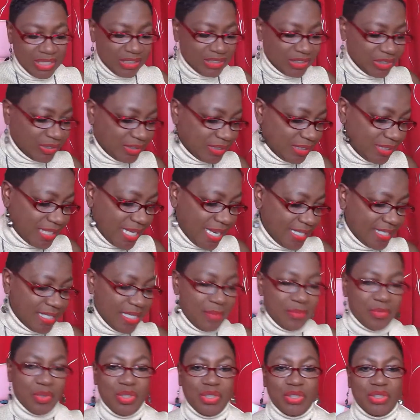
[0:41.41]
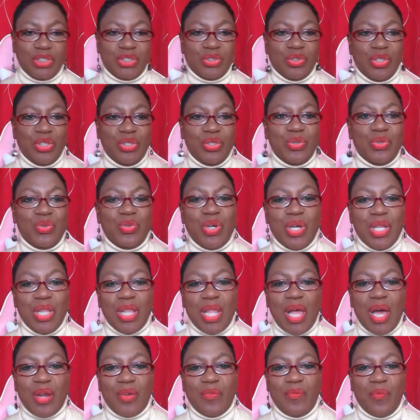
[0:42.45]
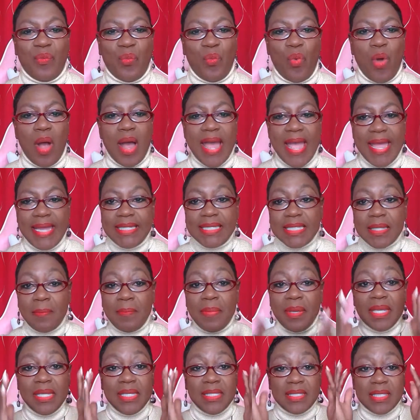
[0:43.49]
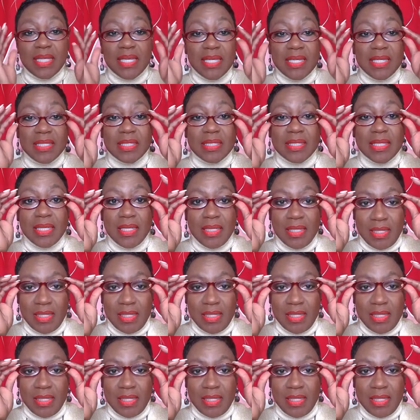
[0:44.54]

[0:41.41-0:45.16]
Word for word: So, tonight I'm going to show you a lot of white pieces.